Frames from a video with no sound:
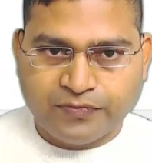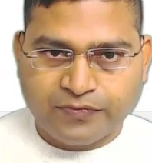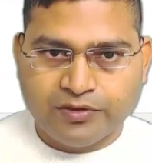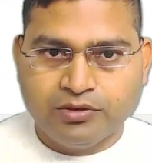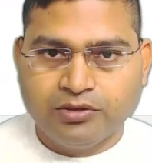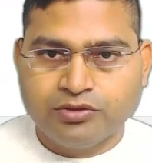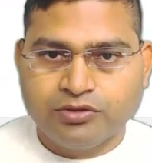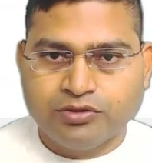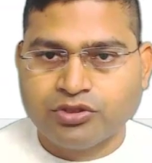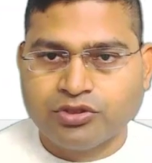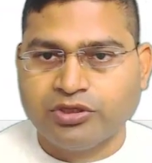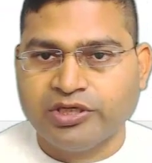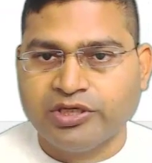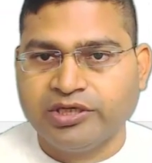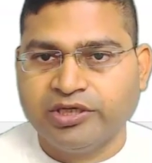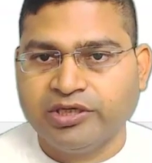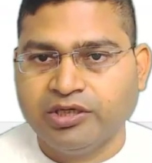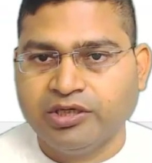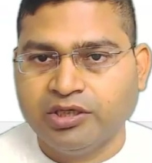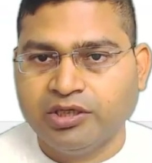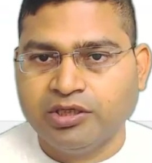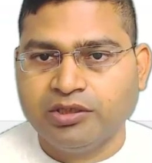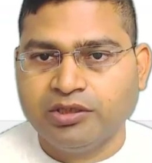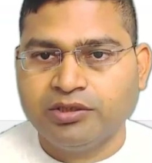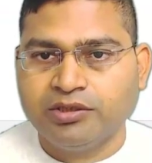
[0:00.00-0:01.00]
Sorry,
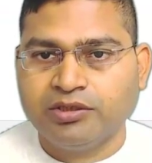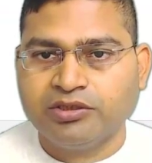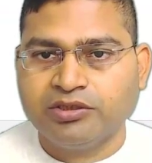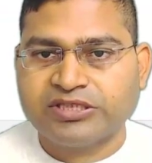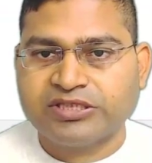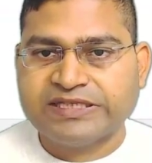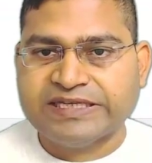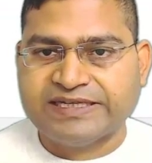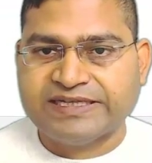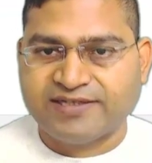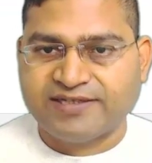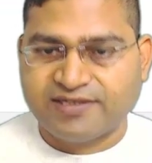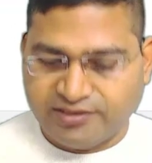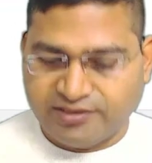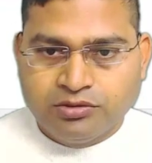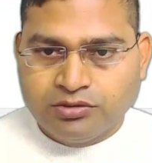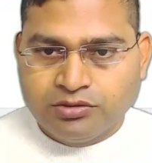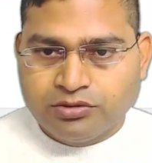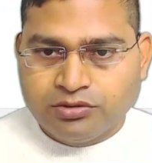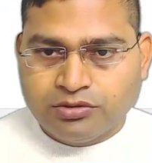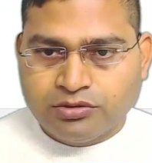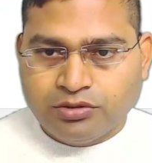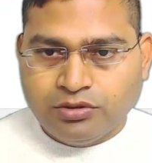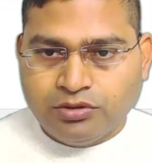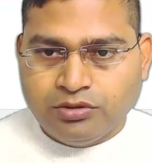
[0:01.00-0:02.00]
uh, set.
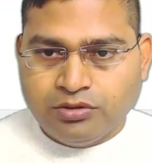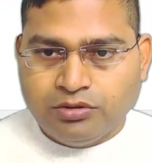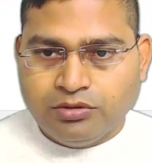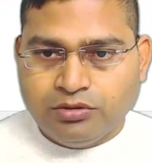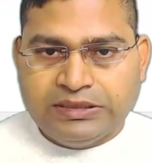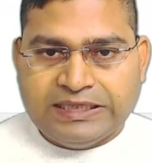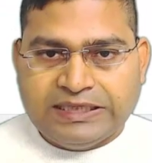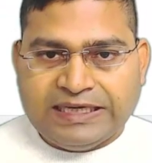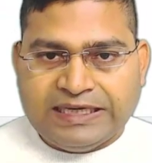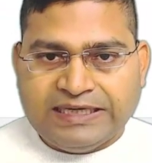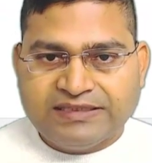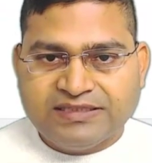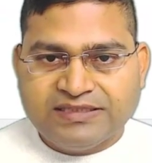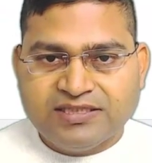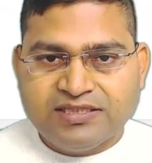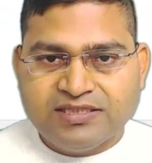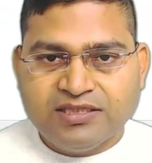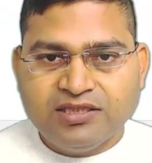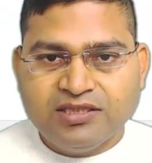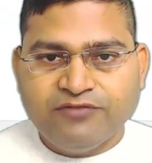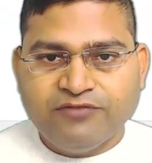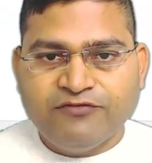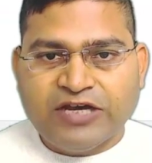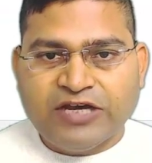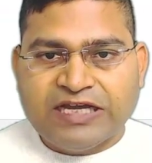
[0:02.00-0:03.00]
So accessing
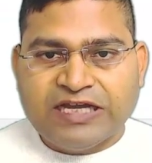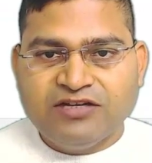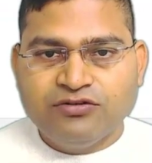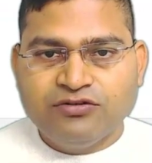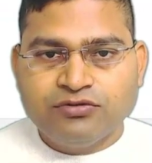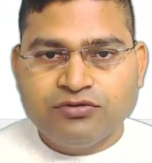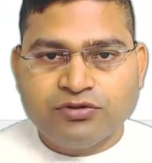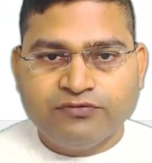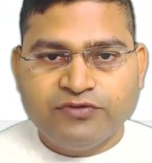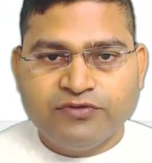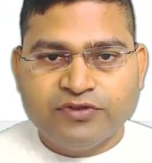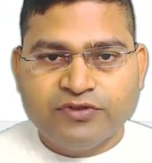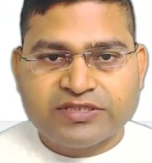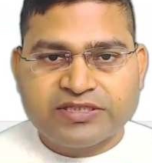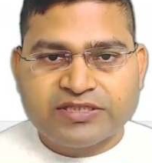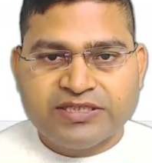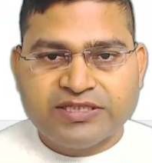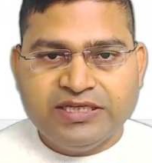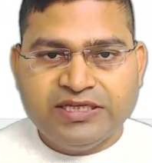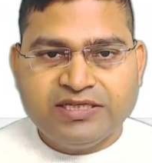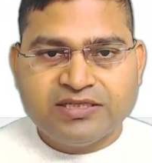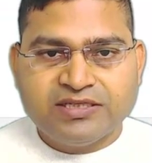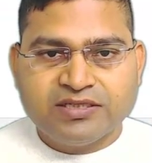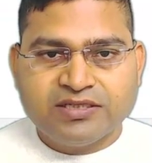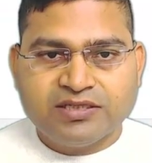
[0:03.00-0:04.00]
the values of the
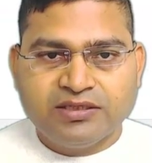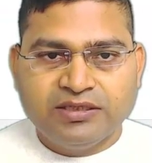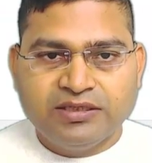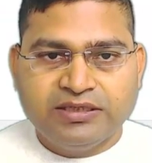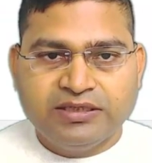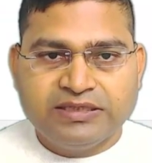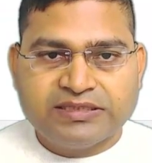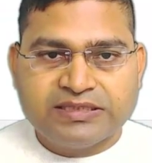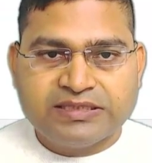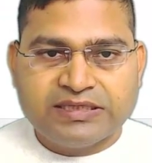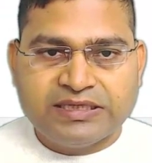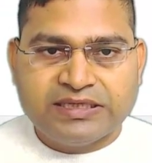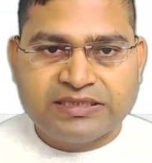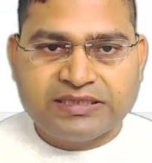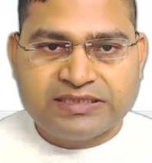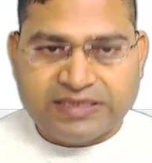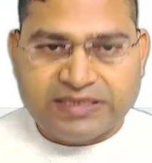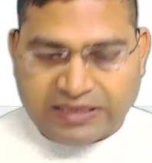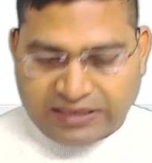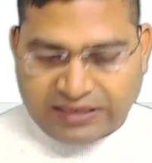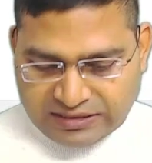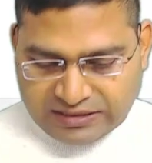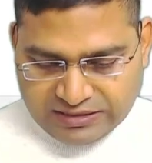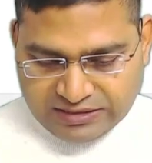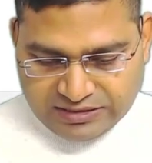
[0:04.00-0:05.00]
set is
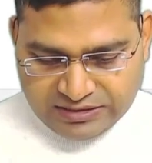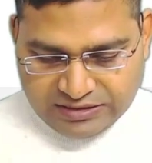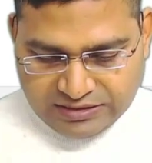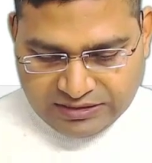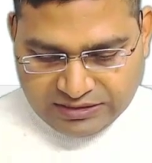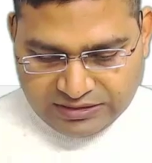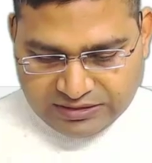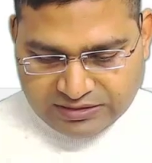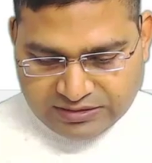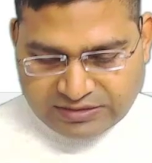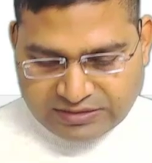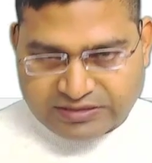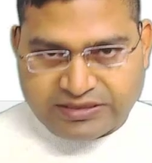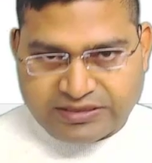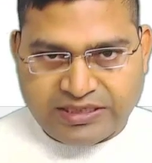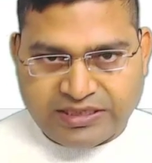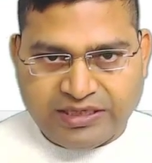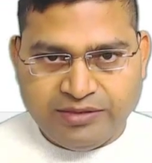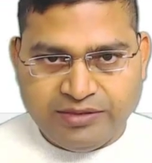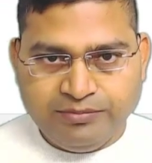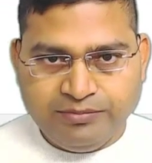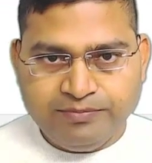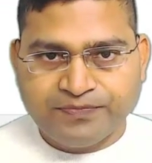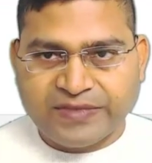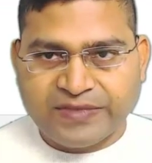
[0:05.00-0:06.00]
exactly
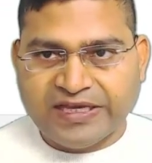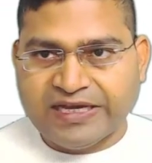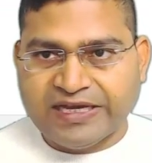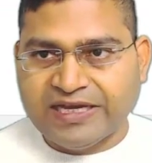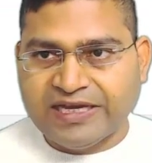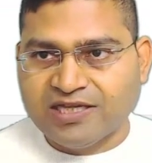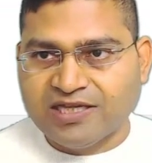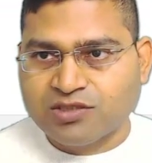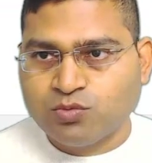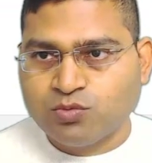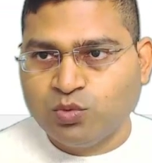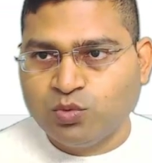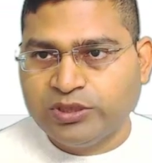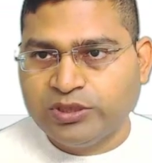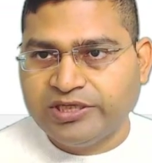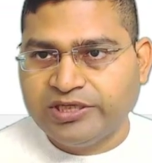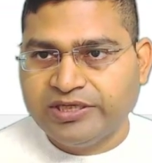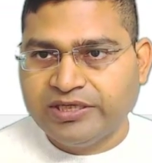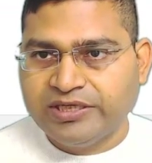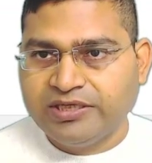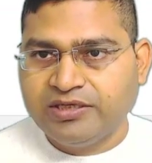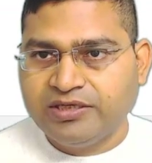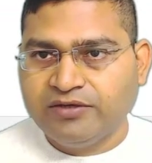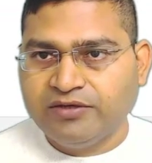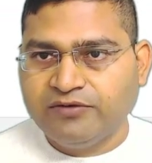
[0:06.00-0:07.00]
same as we
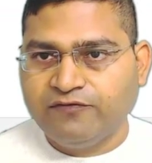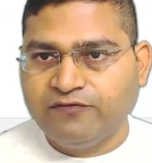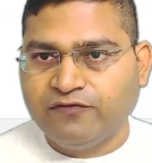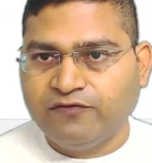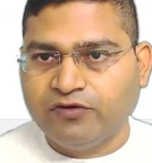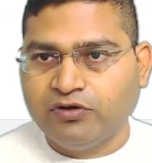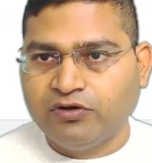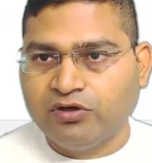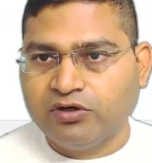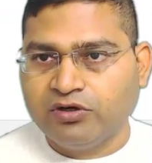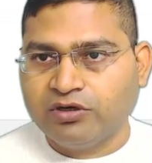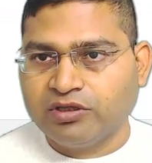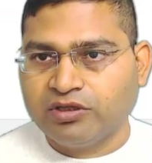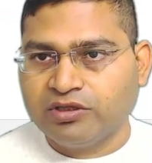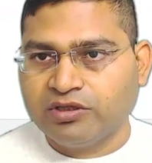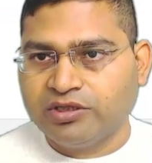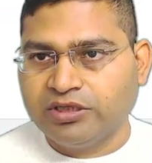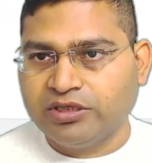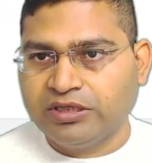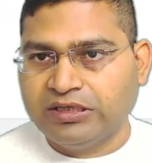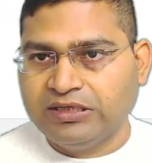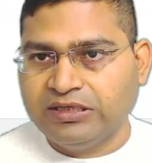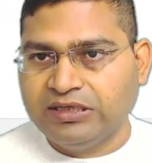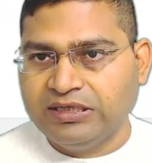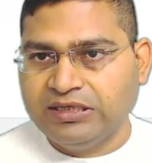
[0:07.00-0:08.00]
did for the
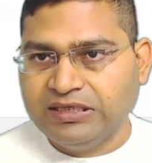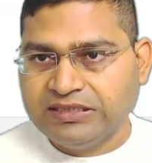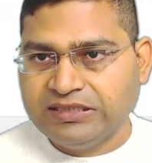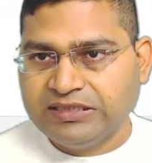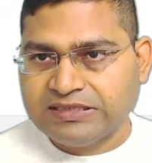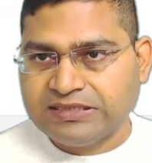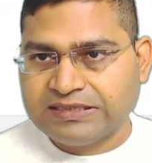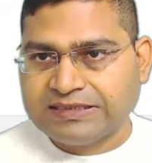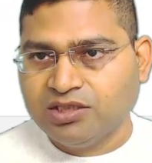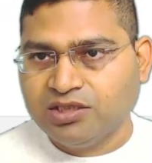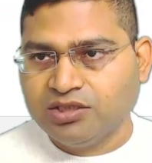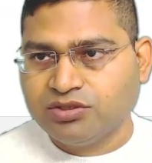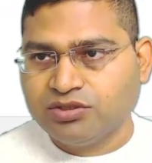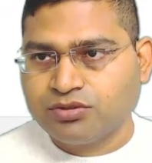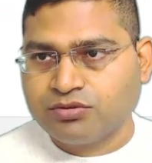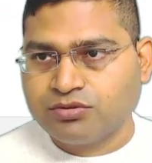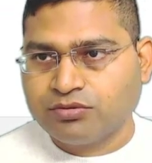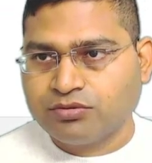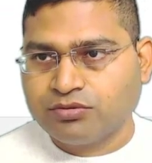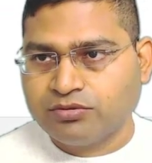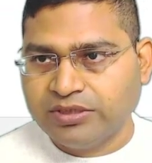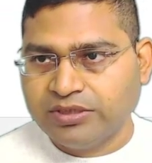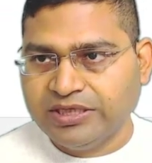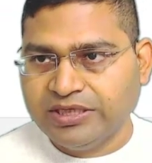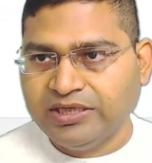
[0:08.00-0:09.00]
list,
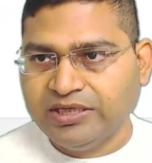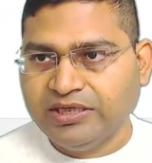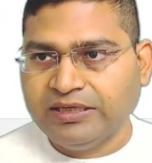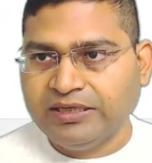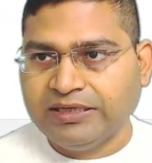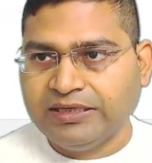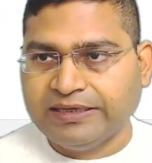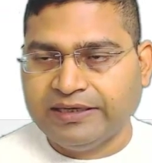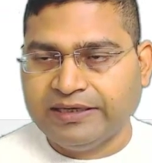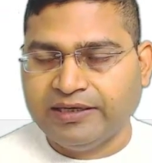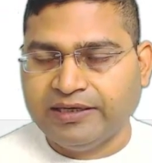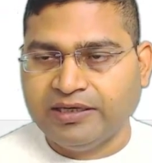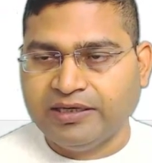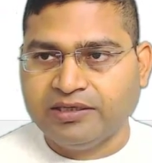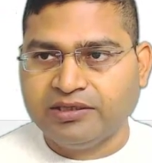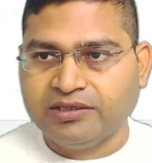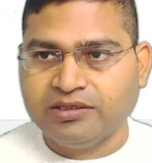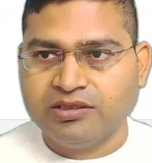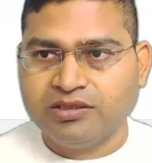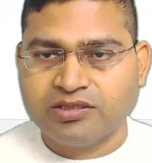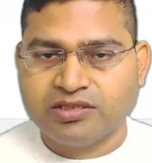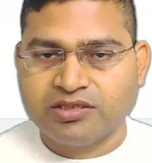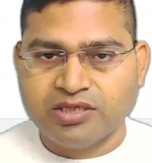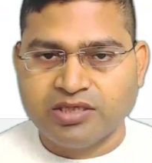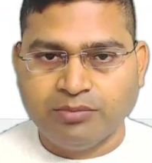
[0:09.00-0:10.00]
string, and
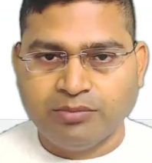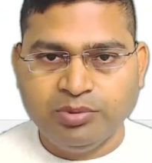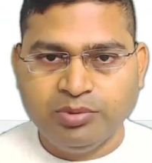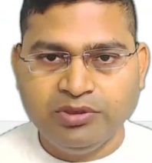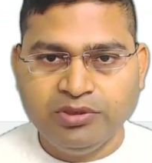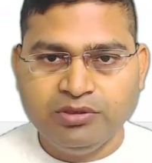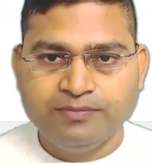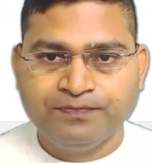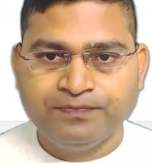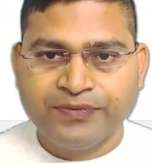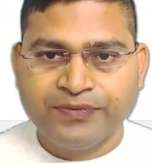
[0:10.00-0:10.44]
tuple.